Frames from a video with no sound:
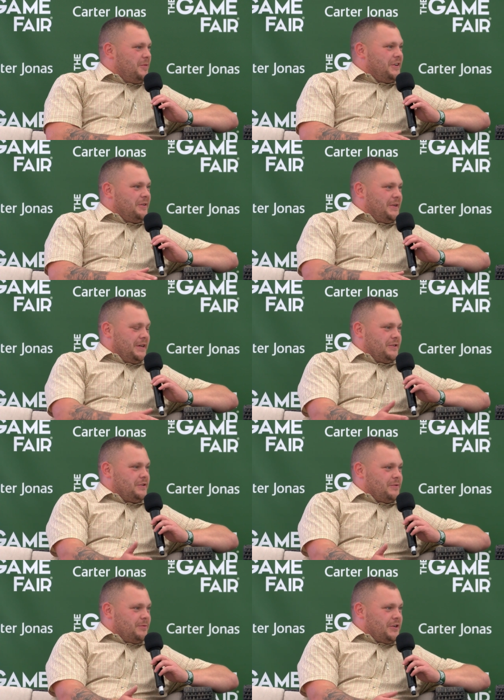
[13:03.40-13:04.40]
might not be that
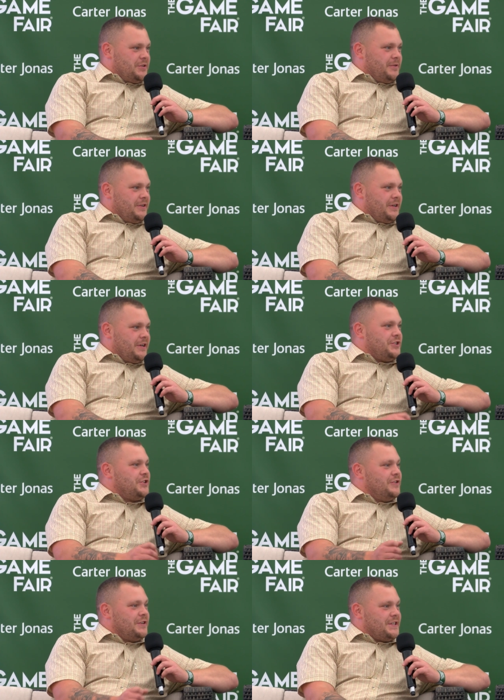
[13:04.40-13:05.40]
good to watch, but like a
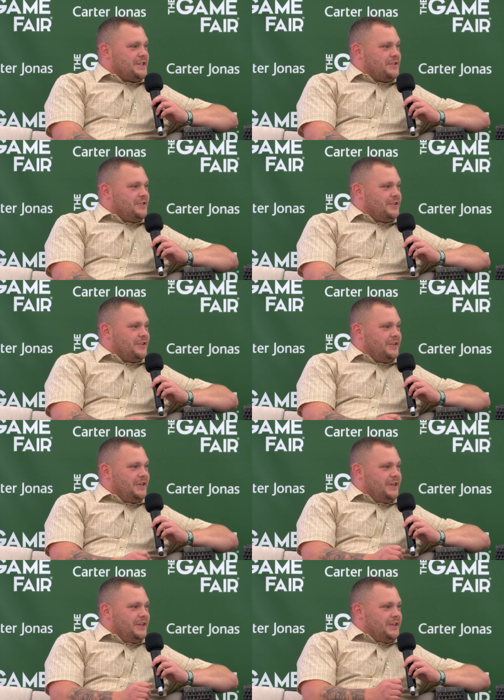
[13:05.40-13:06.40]
chalk disc or
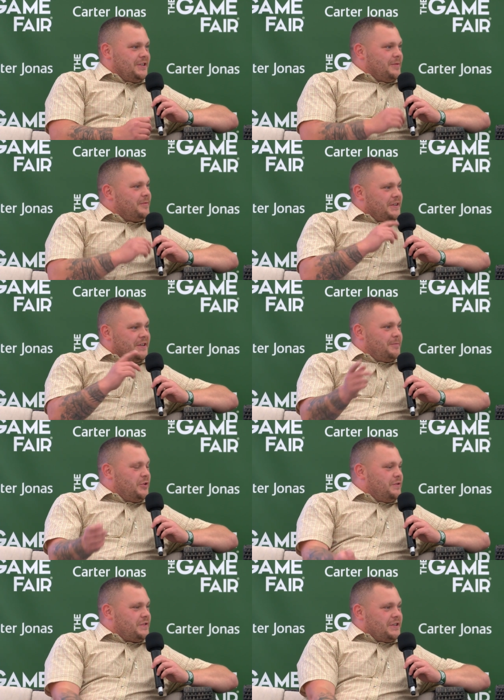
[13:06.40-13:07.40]
something that
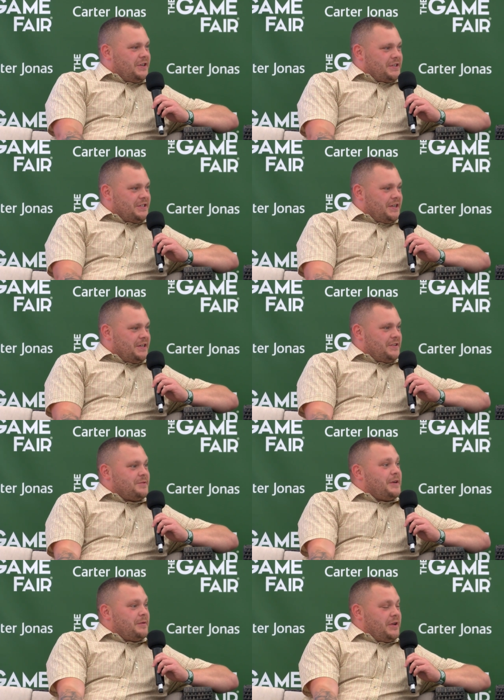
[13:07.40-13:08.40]
moves and knocks down, it
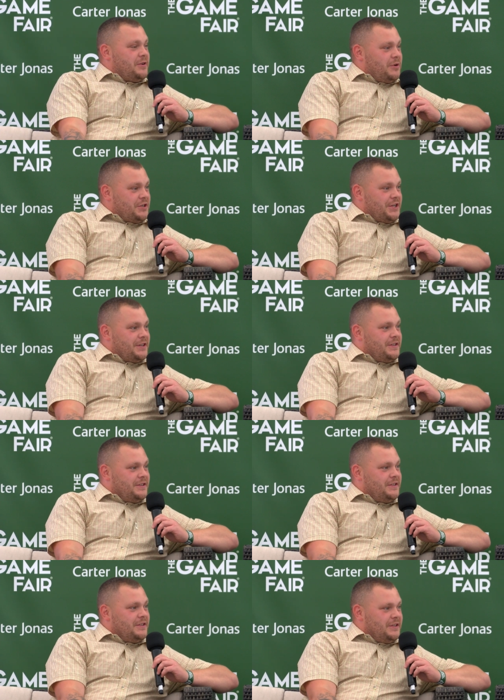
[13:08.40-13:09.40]
does make better watching.
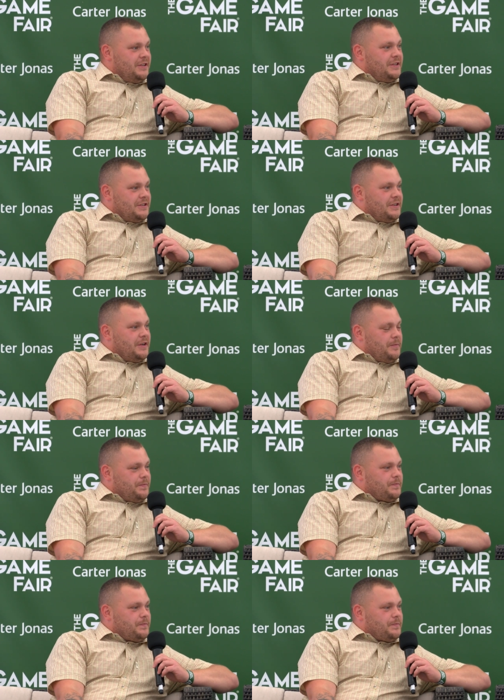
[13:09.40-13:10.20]
And there's so, something